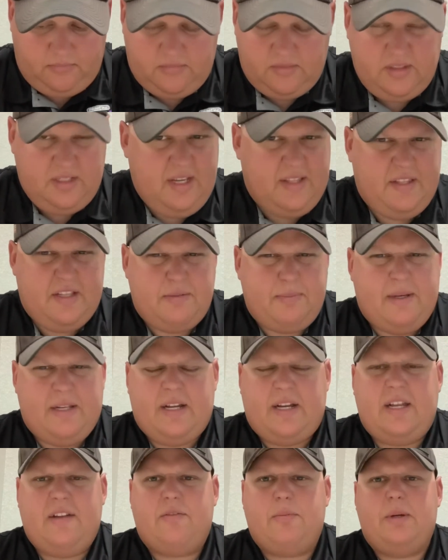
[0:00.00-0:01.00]
and this may
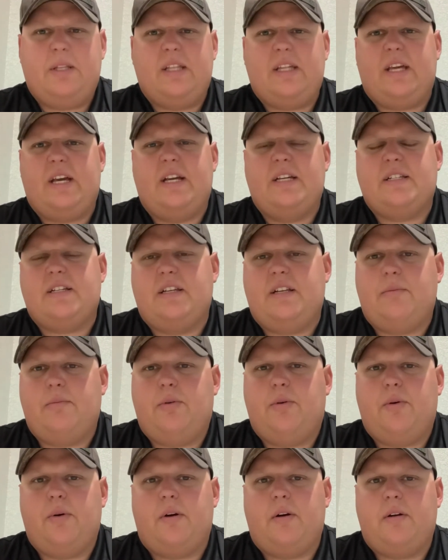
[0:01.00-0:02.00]
not even be the case
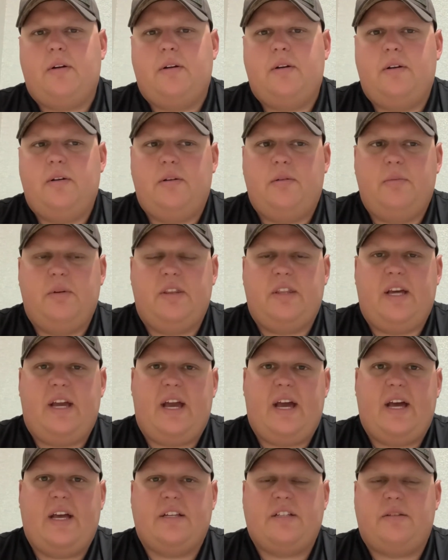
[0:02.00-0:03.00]
anymore, but they
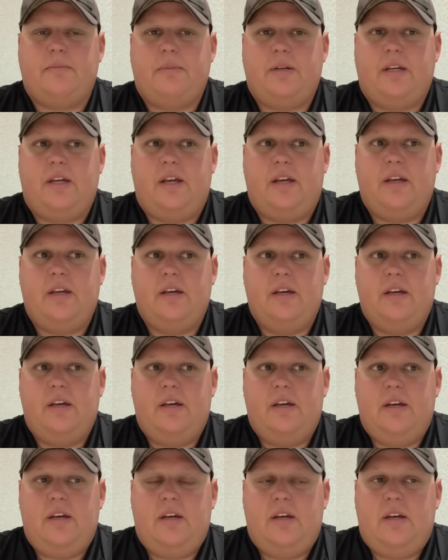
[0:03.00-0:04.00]
asked me,
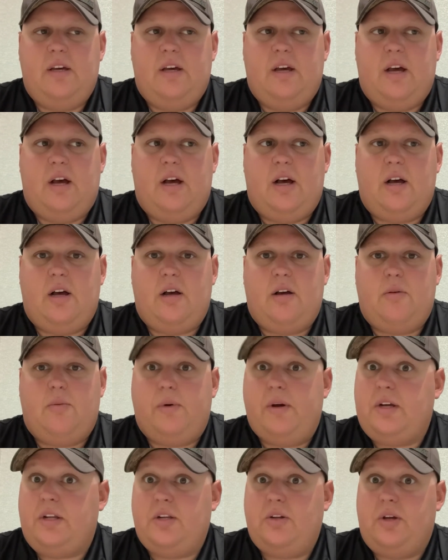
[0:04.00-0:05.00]

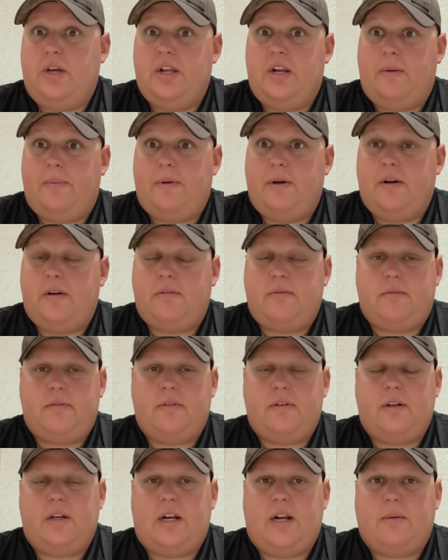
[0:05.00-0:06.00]
when can you get up here?
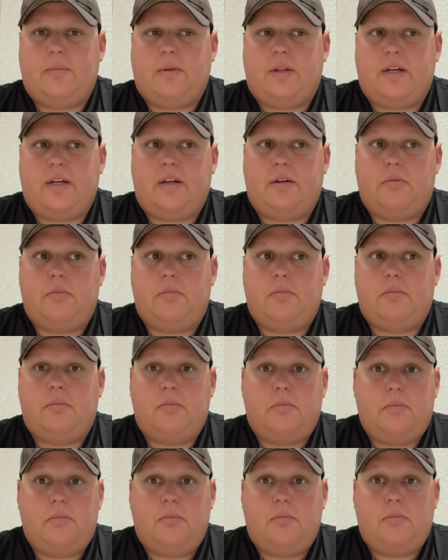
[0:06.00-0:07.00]
And I'm like,
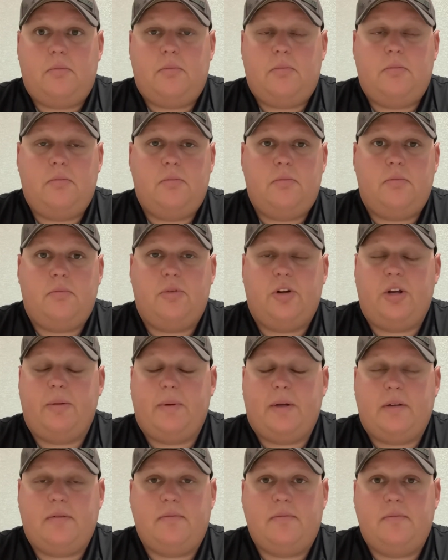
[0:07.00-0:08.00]
what do you
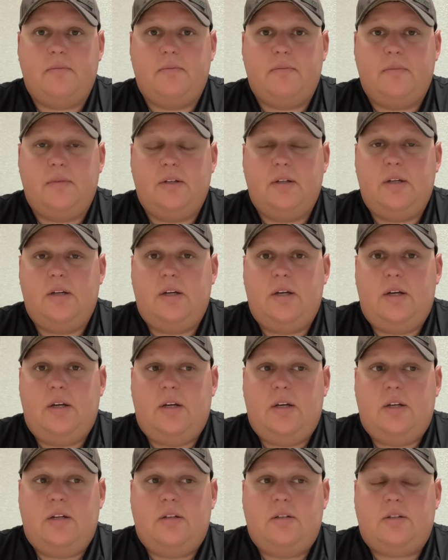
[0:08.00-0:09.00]
mean?
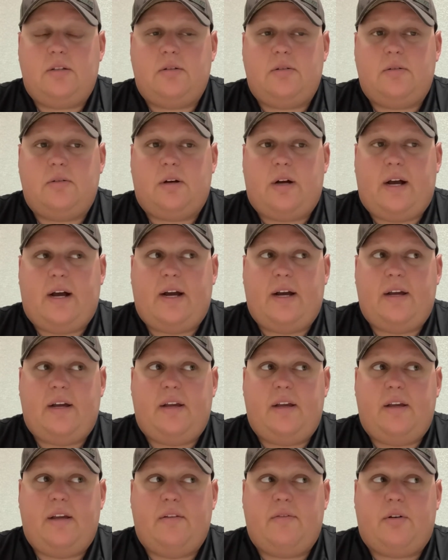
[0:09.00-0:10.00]
So
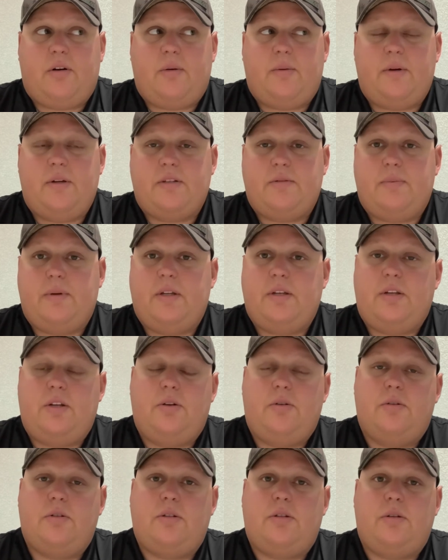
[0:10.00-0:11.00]
I have always been
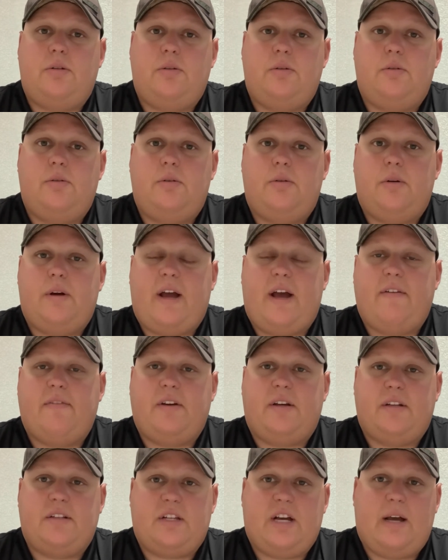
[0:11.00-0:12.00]
used to
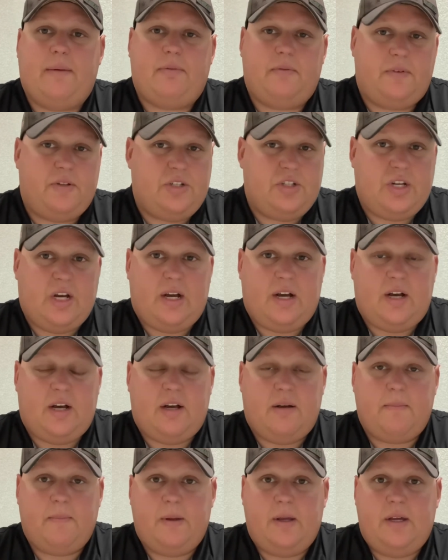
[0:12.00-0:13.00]
having a type of a
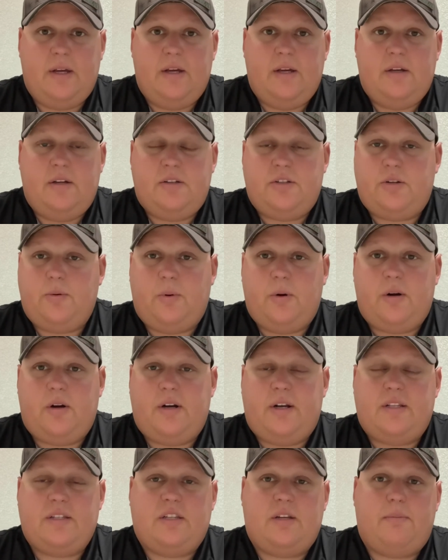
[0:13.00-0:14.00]
job to where
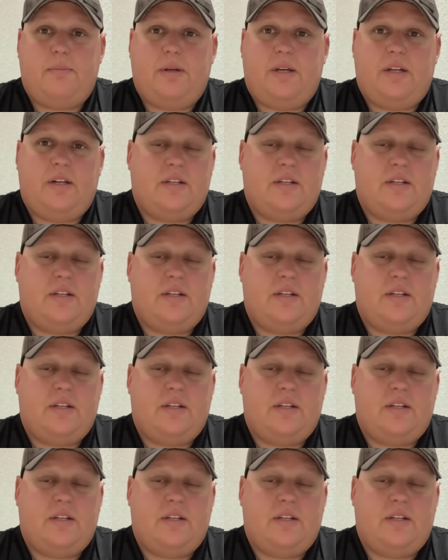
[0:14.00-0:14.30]
it ends up being a